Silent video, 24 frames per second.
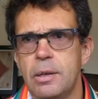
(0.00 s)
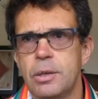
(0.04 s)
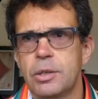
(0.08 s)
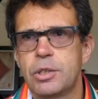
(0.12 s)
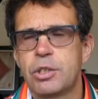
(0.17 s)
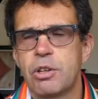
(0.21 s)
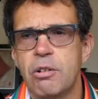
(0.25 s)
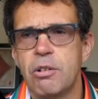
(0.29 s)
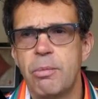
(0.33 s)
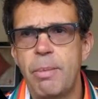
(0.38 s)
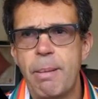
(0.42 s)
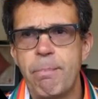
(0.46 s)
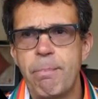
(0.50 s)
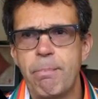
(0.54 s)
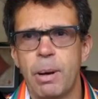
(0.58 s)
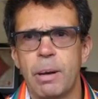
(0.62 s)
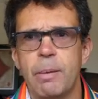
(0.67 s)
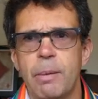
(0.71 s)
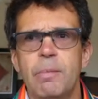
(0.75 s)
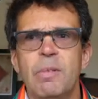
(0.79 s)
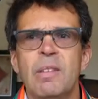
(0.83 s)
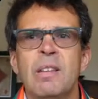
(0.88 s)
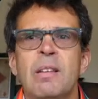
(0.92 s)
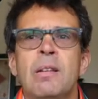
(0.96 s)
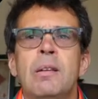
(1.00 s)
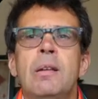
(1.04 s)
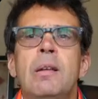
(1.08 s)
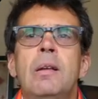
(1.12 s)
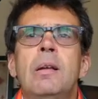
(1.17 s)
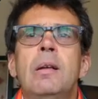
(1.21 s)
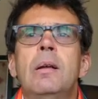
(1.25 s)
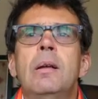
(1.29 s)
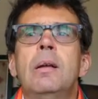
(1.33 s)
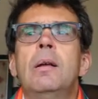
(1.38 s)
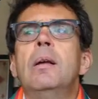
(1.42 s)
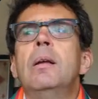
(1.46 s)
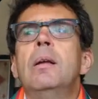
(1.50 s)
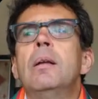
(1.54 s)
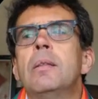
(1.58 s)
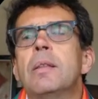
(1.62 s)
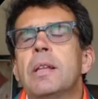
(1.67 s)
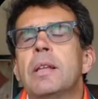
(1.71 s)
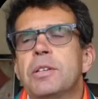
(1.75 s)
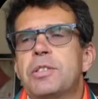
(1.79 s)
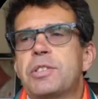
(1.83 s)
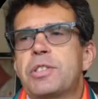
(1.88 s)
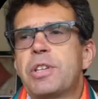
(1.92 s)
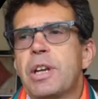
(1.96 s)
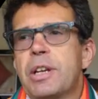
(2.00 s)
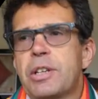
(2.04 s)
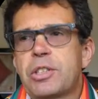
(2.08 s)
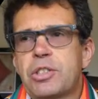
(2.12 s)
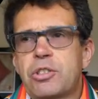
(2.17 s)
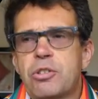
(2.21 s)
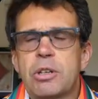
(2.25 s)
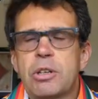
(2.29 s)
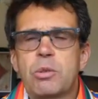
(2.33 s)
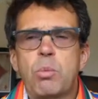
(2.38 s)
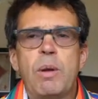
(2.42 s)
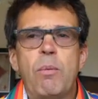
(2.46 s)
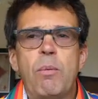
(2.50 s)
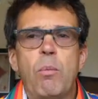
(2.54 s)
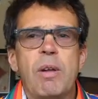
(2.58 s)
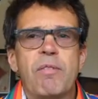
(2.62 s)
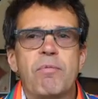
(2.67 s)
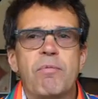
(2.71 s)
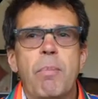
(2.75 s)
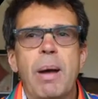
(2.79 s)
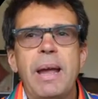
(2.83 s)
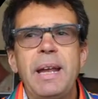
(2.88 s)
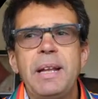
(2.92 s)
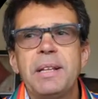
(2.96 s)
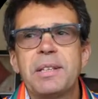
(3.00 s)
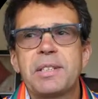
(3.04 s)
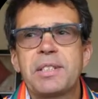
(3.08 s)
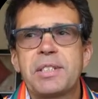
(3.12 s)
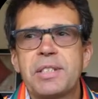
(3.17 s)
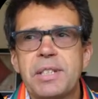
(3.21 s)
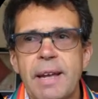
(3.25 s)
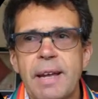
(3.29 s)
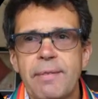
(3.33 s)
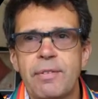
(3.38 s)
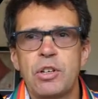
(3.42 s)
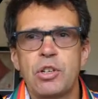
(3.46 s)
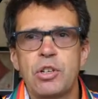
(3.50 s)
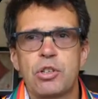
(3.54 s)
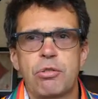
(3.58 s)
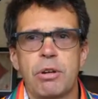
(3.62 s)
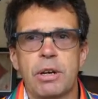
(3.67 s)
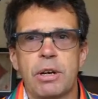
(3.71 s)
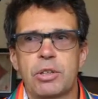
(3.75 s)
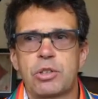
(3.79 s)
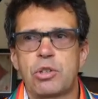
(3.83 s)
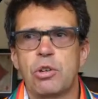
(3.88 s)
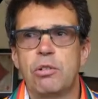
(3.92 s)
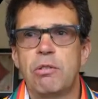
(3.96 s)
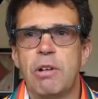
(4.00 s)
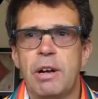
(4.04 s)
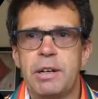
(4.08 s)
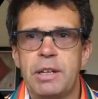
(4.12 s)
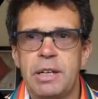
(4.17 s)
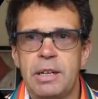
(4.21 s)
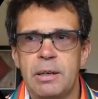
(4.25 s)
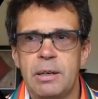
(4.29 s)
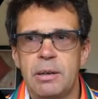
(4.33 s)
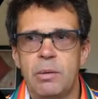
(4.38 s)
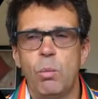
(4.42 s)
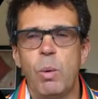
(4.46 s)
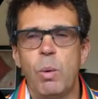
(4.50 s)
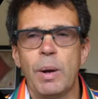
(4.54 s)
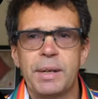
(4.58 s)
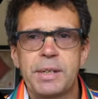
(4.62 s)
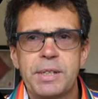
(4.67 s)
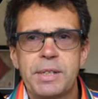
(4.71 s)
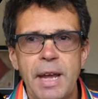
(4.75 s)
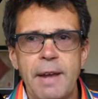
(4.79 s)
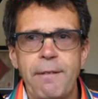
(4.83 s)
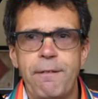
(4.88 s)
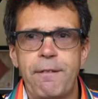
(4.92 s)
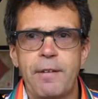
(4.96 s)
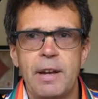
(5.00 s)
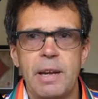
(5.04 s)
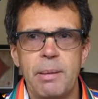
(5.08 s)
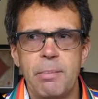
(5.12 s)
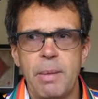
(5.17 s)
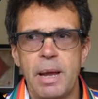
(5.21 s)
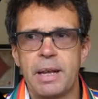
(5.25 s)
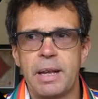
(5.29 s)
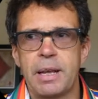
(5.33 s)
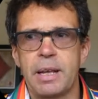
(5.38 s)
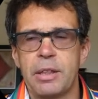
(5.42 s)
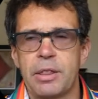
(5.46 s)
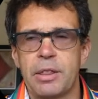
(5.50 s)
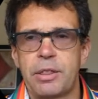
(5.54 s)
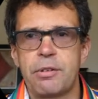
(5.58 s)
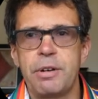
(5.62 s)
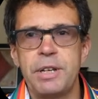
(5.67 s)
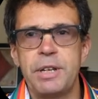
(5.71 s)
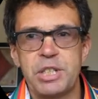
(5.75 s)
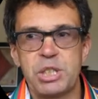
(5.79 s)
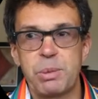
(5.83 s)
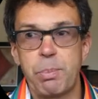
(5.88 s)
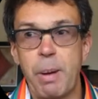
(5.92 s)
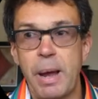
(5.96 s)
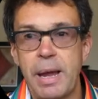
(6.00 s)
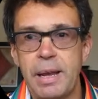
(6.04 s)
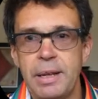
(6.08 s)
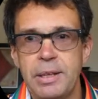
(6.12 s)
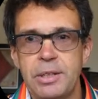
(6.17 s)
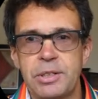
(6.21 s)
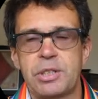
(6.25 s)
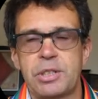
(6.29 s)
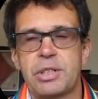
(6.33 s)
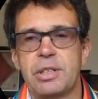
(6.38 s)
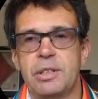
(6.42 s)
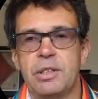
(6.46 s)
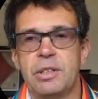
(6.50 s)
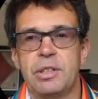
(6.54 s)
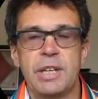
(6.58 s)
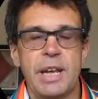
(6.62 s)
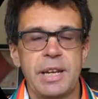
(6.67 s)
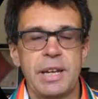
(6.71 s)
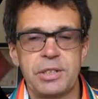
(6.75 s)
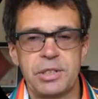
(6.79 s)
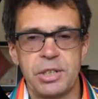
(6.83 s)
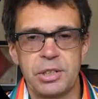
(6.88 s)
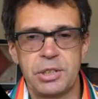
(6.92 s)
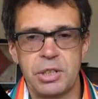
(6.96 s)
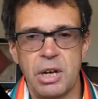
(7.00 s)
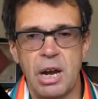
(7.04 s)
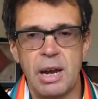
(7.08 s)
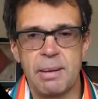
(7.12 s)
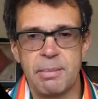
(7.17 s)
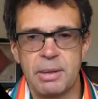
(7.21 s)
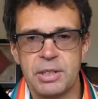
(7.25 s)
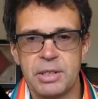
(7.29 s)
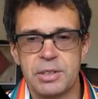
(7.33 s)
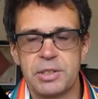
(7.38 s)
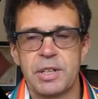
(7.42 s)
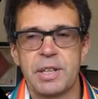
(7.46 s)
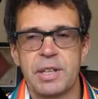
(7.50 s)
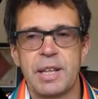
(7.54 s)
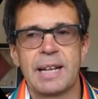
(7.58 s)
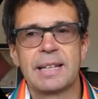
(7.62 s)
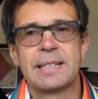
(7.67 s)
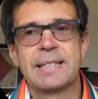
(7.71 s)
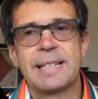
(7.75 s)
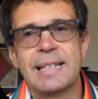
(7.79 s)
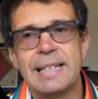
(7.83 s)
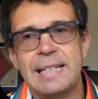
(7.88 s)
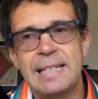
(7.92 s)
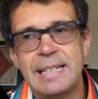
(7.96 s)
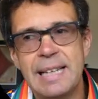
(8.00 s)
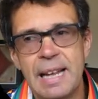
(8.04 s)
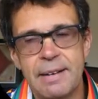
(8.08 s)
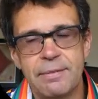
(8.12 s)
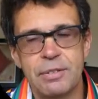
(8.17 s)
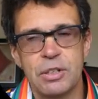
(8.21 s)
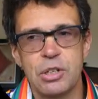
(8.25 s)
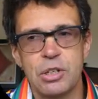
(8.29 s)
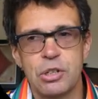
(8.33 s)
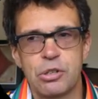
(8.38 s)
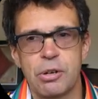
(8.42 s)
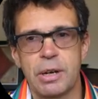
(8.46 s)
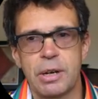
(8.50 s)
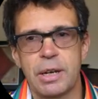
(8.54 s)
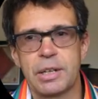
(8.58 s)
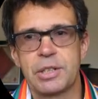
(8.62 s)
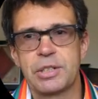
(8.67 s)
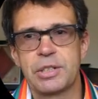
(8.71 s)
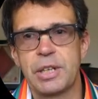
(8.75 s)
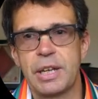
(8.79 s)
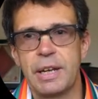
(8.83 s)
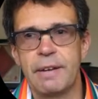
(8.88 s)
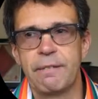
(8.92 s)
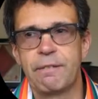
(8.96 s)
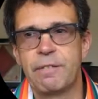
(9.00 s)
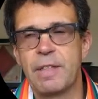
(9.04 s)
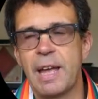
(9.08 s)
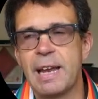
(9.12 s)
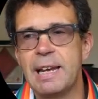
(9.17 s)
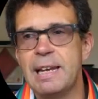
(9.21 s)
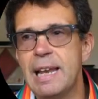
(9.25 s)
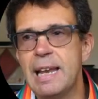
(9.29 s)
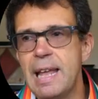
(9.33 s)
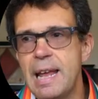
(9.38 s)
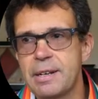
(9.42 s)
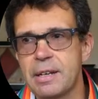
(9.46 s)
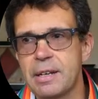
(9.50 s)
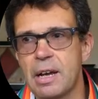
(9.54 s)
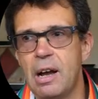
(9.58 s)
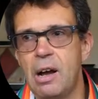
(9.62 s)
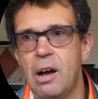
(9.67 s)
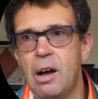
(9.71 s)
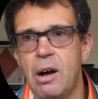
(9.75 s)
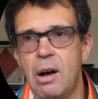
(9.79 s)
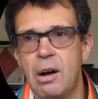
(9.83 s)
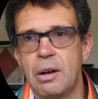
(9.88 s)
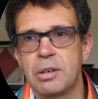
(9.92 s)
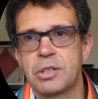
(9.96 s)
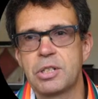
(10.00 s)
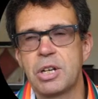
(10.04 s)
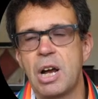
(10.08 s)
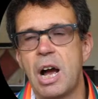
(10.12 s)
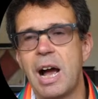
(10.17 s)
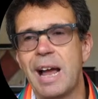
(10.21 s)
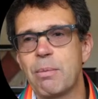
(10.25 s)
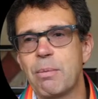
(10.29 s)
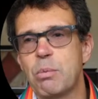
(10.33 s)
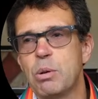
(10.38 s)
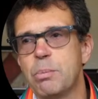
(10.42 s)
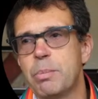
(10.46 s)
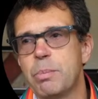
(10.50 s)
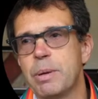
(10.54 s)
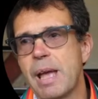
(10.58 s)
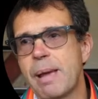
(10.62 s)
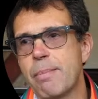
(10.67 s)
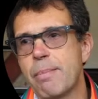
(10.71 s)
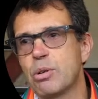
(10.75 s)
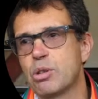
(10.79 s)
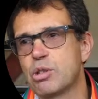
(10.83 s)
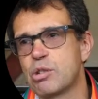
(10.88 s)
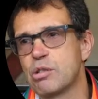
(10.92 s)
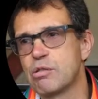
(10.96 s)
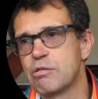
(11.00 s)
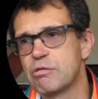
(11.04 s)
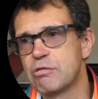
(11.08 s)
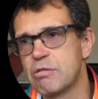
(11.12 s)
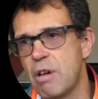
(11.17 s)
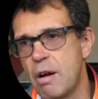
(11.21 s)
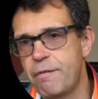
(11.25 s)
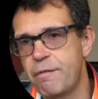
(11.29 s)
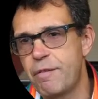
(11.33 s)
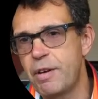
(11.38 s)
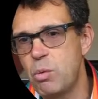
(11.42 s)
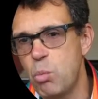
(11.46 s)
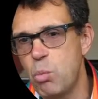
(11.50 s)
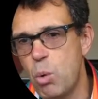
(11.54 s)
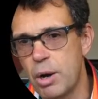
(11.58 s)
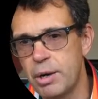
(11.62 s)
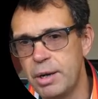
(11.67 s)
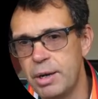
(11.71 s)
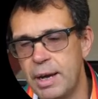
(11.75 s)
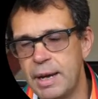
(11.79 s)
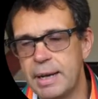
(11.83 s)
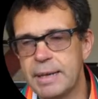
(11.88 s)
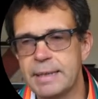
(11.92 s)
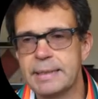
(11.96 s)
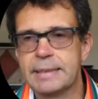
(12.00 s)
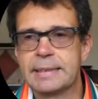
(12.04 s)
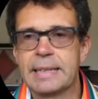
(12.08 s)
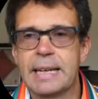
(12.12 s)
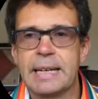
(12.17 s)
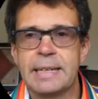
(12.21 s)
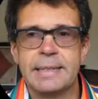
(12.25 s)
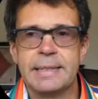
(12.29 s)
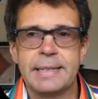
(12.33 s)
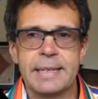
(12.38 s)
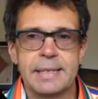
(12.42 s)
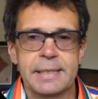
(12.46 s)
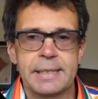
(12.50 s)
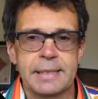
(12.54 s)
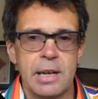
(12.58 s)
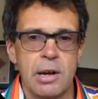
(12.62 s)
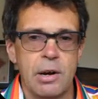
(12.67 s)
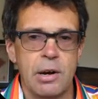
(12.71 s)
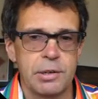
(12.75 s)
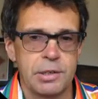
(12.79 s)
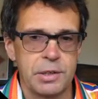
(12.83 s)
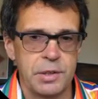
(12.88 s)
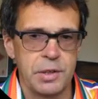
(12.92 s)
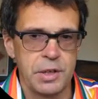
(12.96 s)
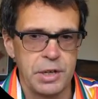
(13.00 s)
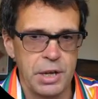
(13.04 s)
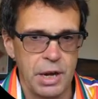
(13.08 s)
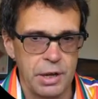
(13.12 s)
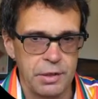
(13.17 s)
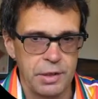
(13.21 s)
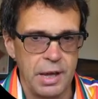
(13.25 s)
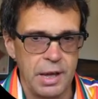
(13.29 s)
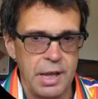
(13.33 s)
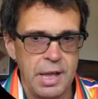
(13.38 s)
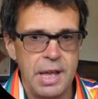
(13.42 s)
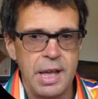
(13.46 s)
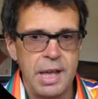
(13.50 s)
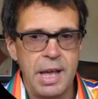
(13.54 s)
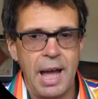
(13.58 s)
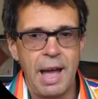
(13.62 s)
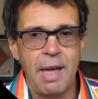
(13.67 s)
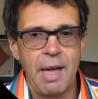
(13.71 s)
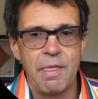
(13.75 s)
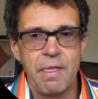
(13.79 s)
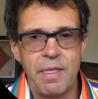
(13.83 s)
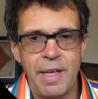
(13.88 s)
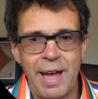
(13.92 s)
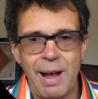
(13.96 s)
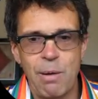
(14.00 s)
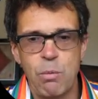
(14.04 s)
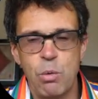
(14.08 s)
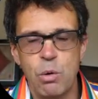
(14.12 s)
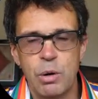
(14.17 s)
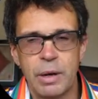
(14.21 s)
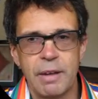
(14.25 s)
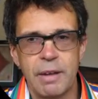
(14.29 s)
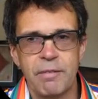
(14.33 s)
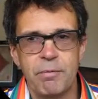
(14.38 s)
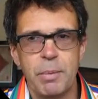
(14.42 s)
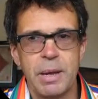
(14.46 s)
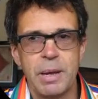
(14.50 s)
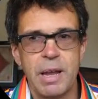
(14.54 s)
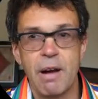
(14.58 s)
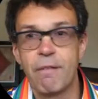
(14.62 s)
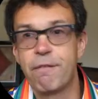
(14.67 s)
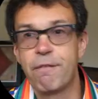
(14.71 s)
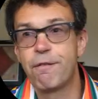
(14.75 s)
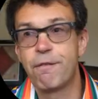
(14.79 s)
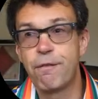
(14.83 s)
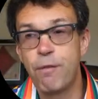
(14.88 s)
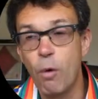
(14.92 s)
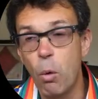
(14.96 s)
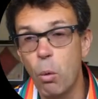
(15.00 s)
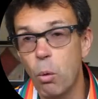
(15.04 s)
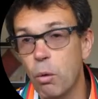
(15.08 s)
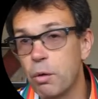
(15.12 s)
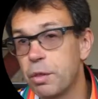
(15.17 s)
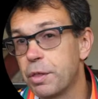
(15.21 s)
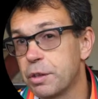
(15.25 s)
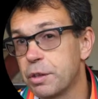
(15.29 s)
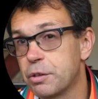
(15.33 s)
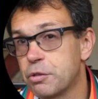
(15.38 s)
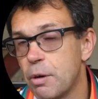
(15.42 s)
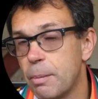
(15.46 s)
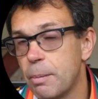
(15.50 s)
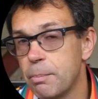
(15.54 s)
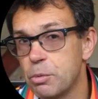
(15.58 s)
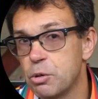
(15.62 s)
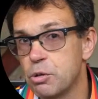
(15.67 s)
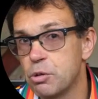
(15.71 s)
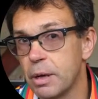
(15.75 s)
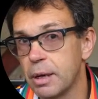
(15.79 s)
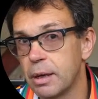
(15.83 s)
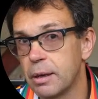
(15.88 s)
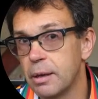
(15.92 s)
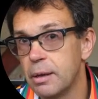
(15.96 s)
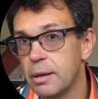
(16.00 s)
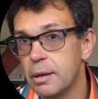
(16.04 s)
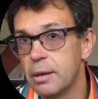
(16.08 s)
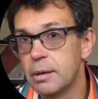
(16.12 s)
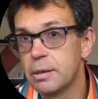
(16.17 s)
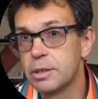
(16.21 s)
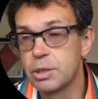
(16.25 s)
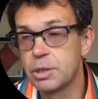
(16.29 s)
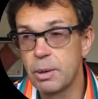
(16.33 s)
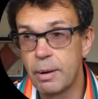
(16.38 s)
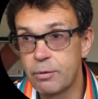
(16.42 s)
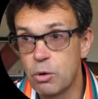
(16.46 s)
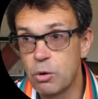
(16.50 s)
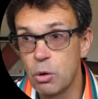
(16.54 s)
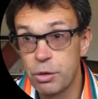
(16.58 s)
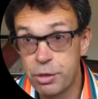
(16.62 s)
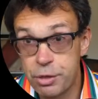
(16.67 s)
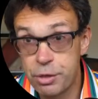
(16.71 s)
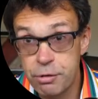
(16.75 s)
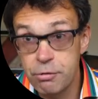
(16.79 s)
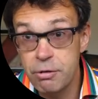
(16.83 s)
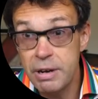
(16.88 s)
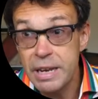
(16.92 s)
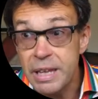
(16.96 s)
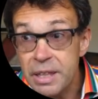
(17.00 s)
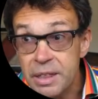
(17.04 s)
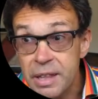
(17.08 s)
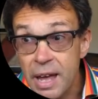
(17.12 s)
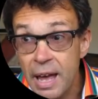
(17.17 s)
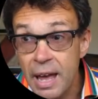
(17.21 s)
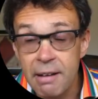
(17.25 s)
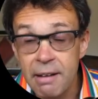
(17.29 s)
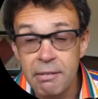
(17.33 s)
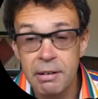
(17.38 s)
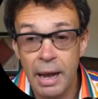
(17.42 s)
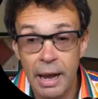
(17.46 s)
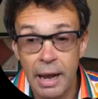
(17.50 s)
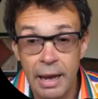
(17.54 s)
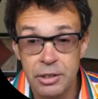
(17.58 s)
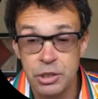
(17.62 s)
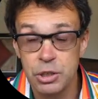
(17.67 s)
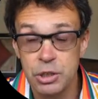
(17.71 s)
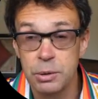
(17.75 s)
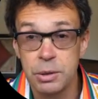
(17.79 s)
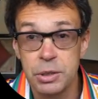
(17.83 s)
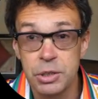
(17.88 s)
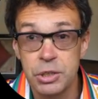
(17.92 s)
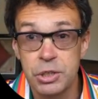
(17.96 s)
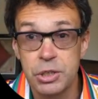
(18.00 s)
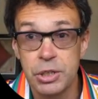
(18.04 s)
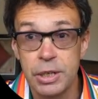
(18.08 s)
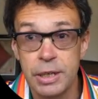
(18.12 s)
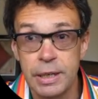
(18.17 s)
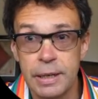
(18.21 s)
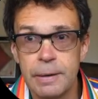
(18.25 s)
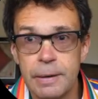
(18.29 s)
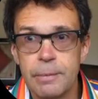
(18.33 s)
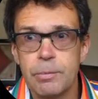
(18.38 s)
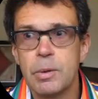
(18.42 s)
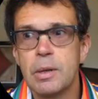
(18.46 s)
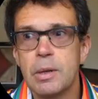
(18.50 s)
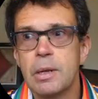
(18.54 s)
So remember, there's six tricks. We've made seven tricks already. We're definitely making three spades, the ace of diamonds. So that's 11 tricks. If they led a heart, I would be able to rough in one hand and discard in the other. And that will give me a fourth trump trick. So I've got three there, as you can see.